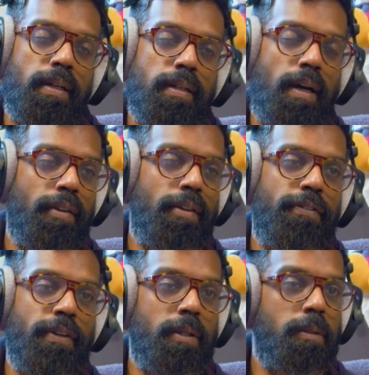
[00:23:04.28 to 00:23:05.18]
Like the
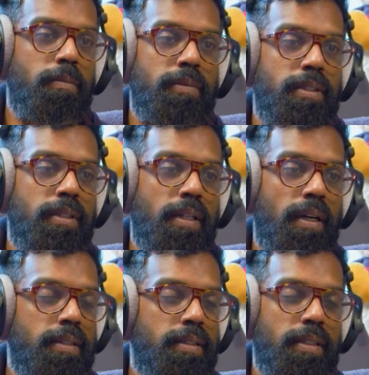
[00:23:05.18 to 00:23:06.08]
films, the
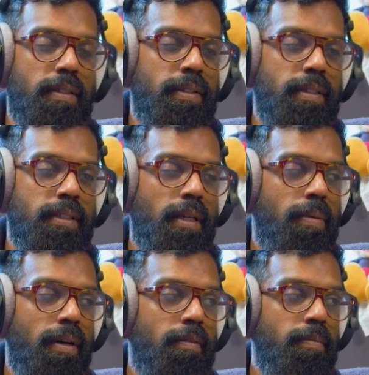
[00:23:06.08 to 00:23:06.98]
cartoons, everything is like
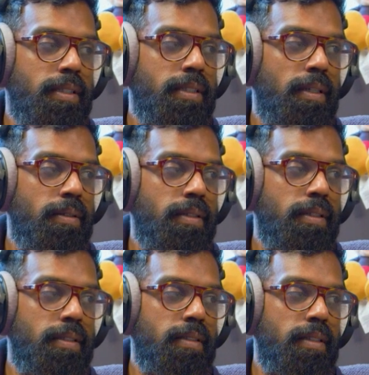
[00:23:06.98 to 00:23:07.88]
part of my
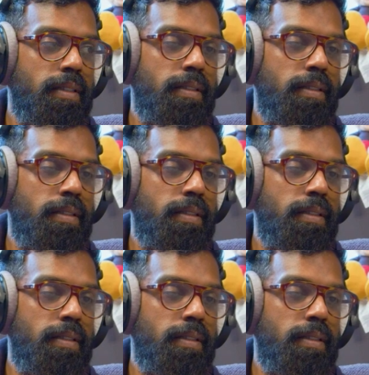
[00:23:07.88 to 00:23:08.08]
childhood. Yeah.